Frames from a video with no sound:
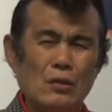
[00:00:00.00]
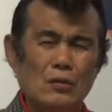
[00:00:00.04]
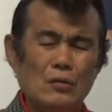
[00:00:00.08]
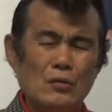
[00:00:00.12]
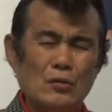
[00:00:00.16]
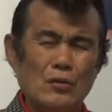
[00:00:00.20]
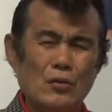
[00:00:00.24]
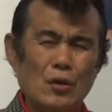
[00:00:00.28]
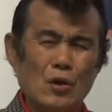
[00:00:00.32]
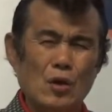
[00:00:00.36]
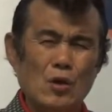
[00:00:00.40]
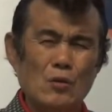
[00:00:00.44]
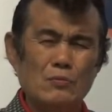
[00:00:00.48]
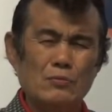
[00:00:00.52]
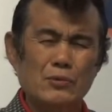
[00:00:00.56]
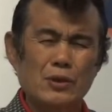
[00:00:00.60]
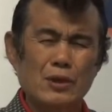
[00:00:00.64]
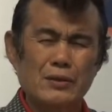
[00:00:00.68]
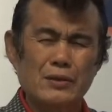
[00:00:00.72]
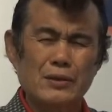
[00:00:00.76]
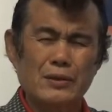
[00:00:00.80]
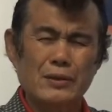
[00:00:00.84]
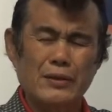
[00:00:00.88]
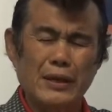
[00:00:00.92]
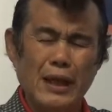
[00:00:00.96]
from
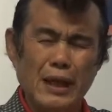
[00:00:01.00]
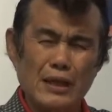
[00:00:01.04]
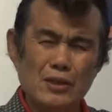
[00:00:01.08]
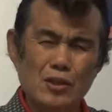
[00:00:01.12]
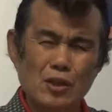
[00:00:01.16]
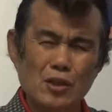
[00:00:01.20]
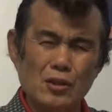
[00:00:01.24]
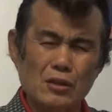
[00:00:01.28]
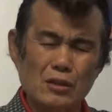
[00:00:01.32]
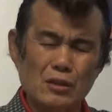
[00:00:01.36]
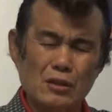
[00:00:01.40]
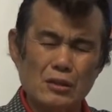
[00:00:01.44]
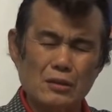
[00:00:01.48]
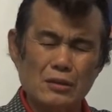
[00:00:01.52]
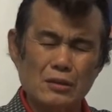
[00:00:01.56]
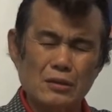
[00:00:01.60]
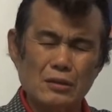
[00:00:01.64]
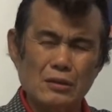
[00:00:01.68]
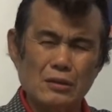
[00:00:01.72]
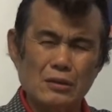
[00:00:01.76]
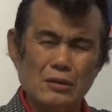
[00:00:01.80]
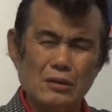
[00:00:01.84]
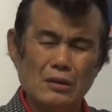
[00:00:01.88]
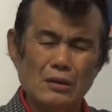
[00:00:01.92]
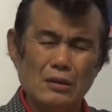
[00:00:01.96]
the desert
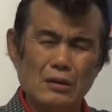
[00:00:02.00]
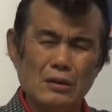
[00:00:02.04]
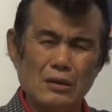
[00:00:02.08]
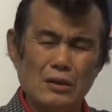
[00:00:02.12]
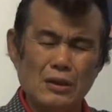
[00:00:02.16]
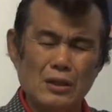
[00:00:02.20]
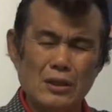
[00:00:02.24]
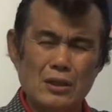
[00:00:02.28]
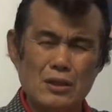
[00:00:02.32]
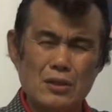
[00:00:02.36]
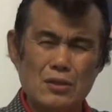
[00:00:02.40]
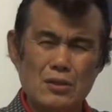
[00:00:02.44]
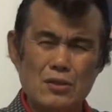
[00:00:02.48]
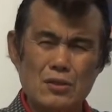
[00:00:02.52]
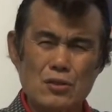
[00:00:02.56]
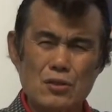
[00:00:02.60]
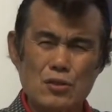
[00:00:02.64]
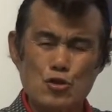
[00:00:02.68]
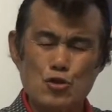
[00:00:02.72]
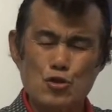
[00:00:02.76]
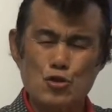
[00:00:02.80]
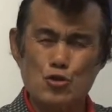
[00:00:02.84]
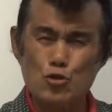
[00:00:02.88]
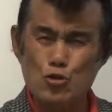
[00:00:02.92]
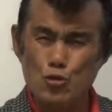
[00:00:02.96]
in
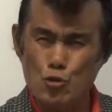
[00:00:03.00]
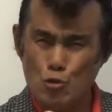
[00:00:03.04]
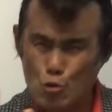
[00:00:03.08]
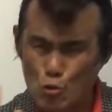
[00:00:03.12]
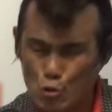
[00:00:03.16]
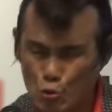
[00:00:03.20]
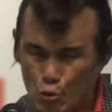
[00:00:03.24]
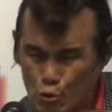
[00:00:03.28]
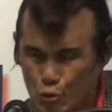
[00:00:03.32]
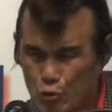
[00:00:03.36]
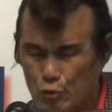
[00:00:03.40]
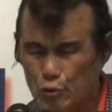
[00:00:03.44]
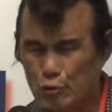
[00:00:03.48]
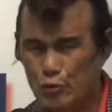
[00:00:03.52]
Shur.